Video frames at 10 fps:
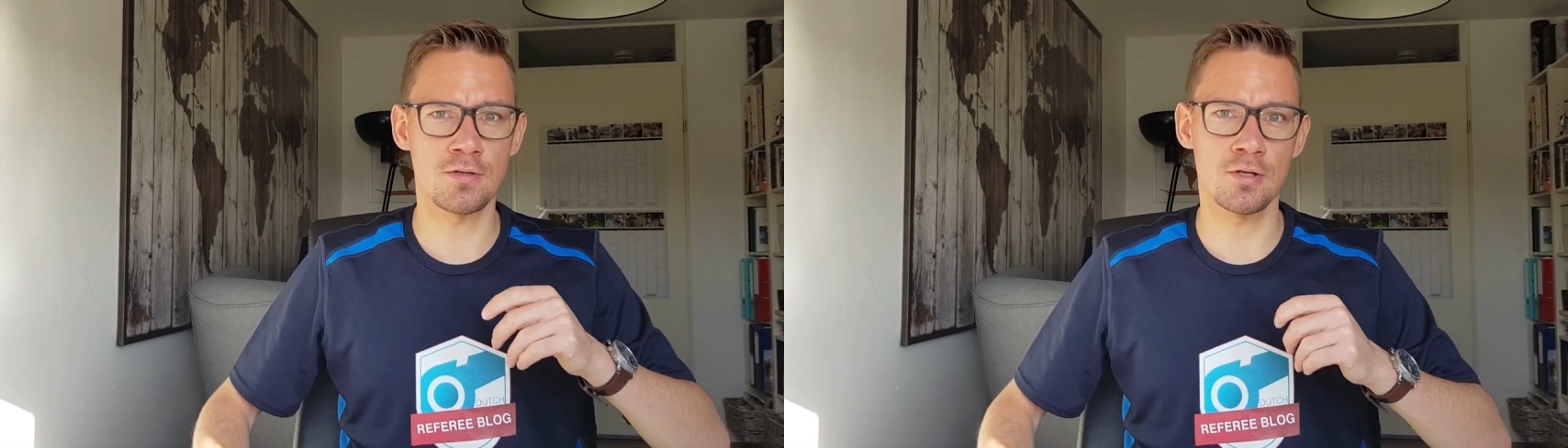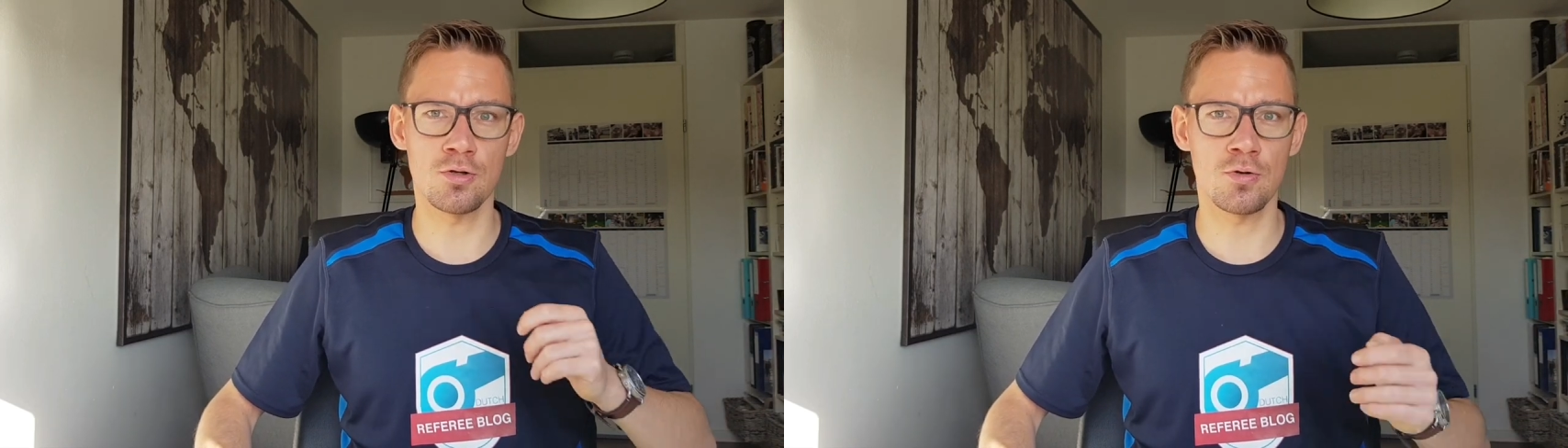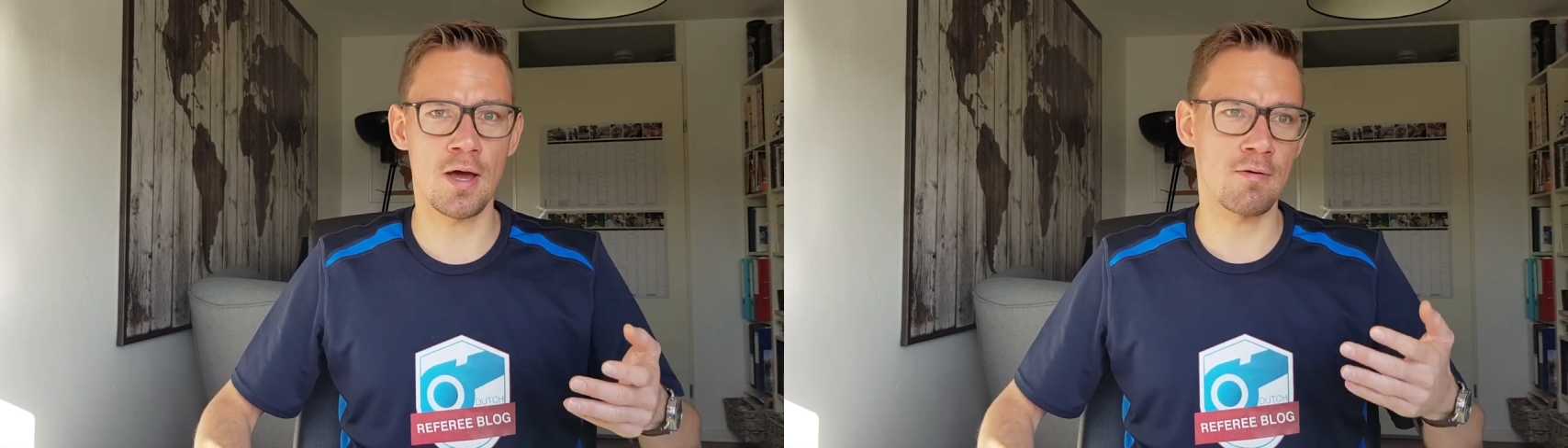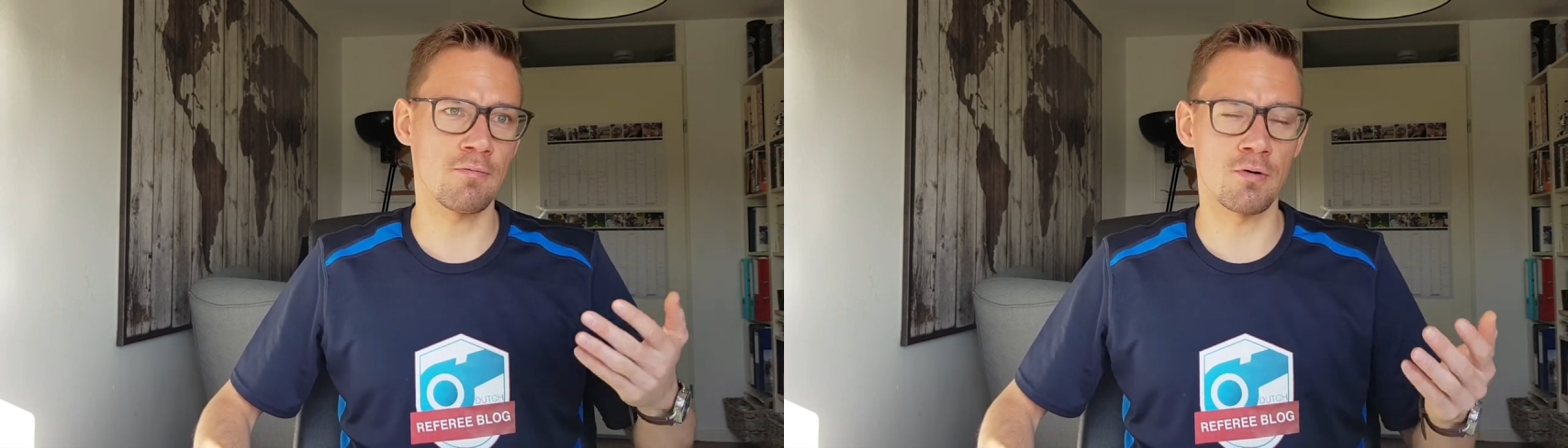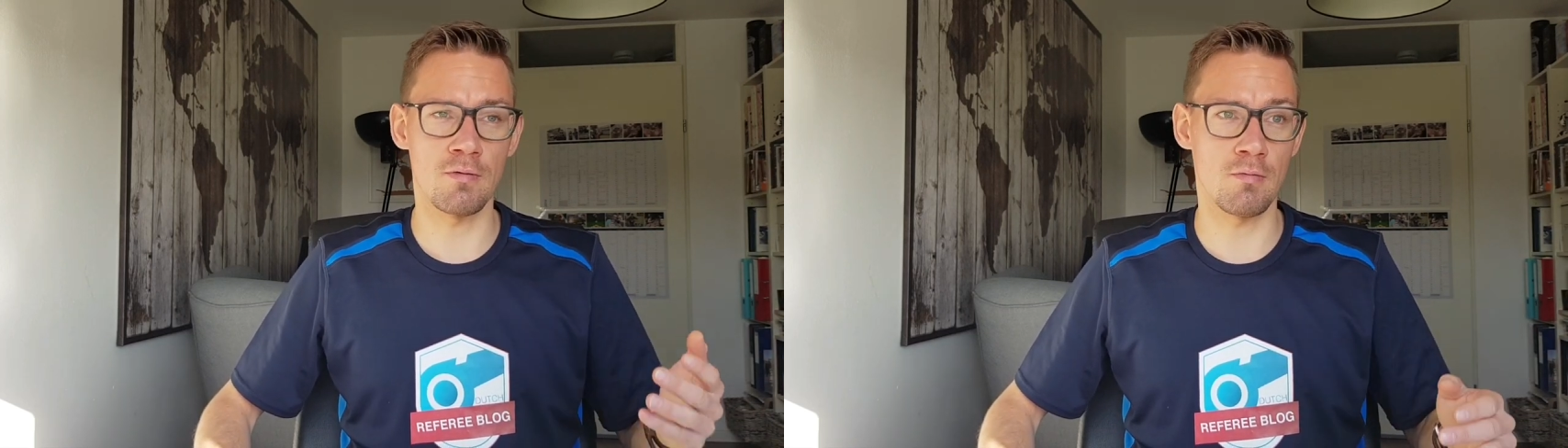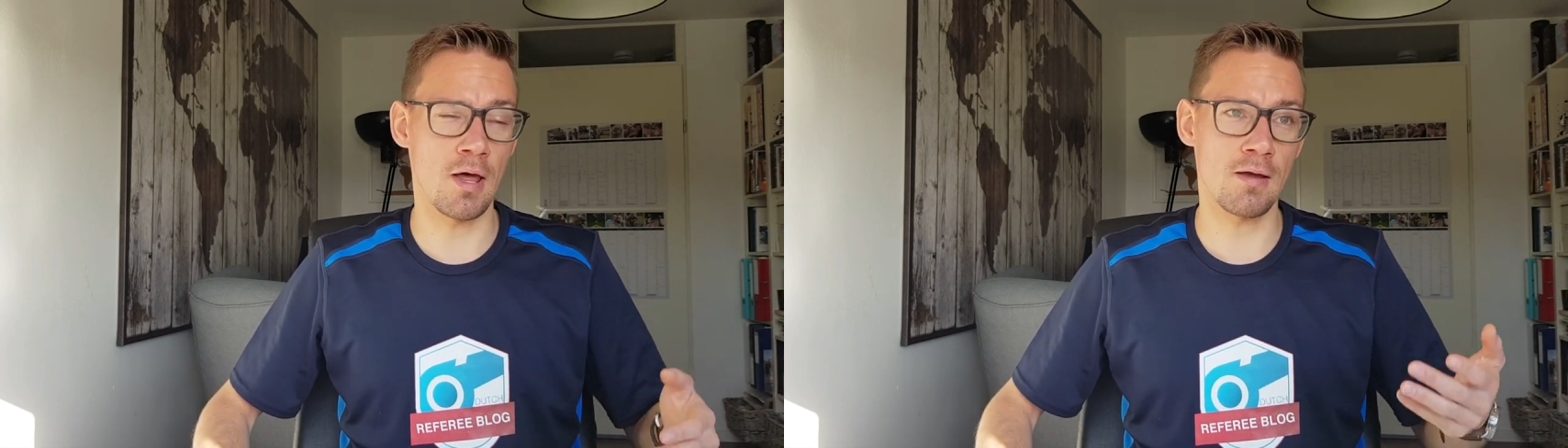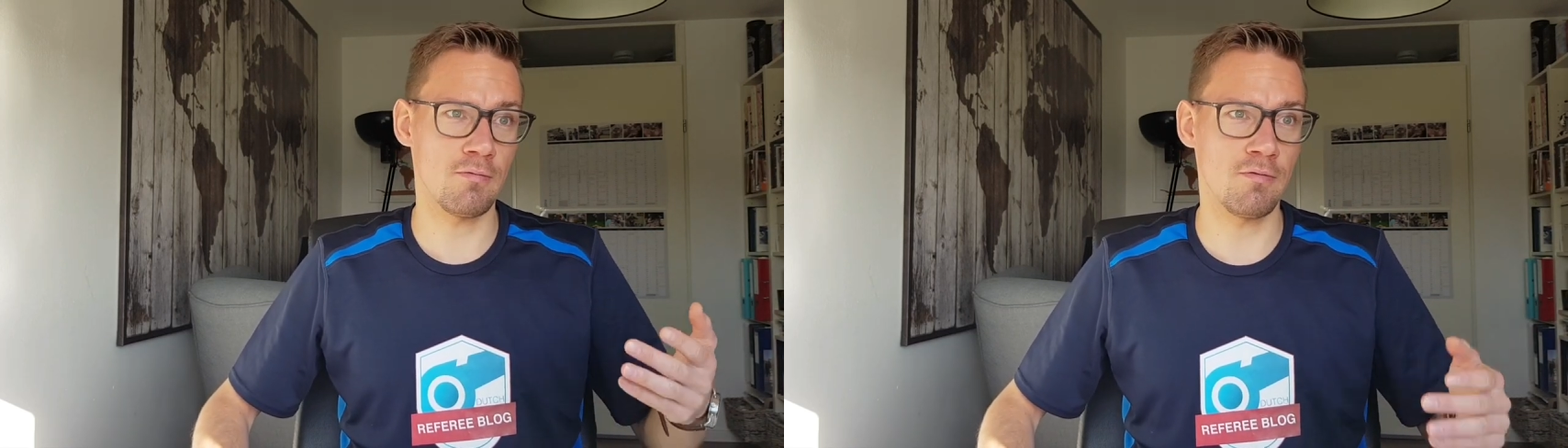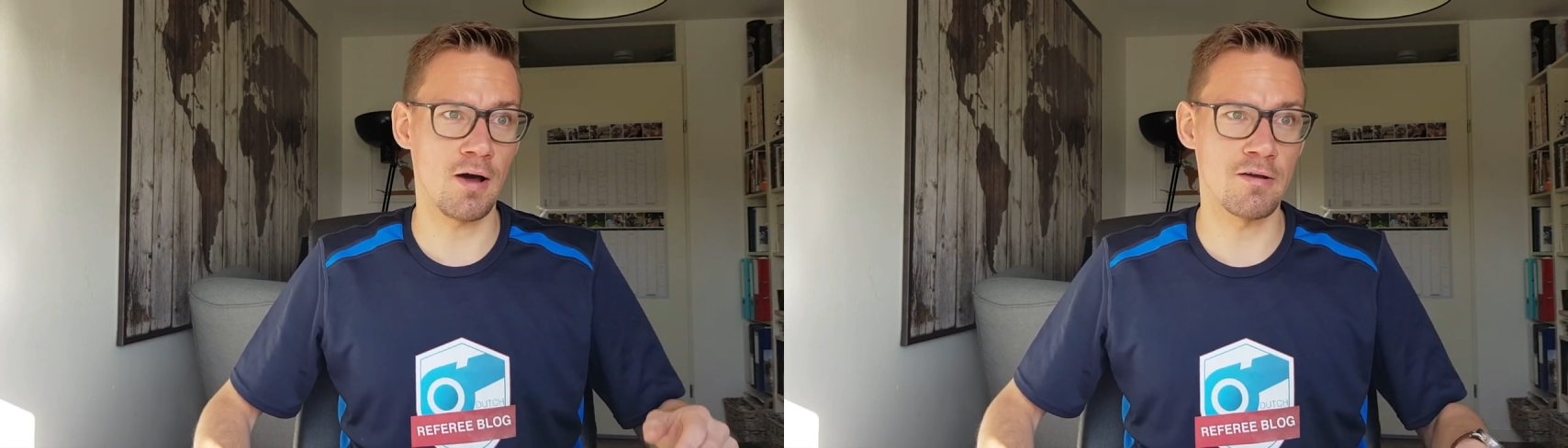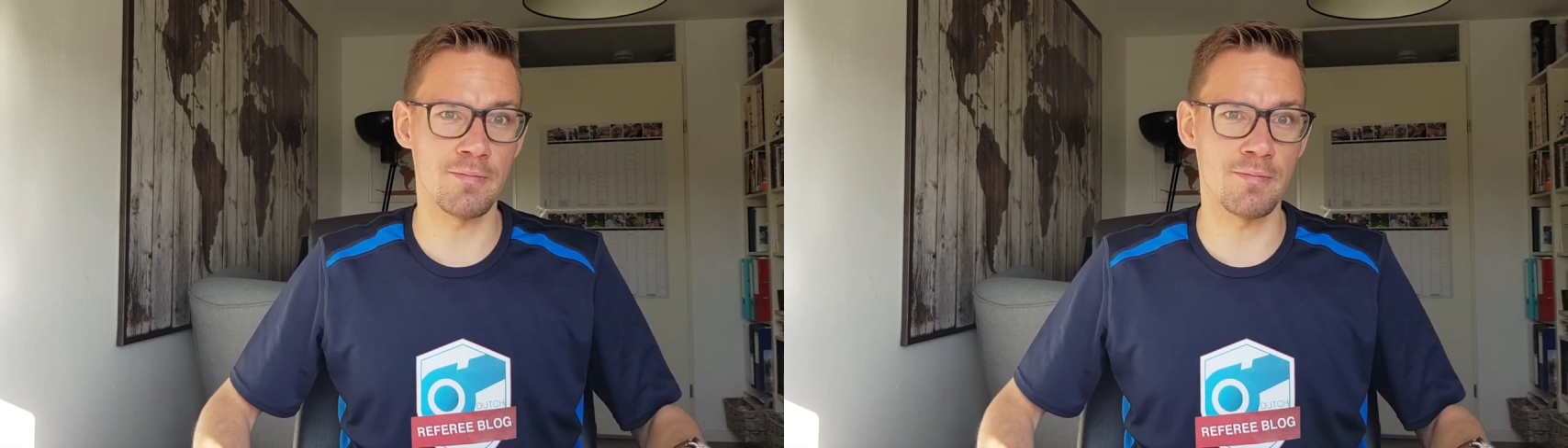You do that for like 5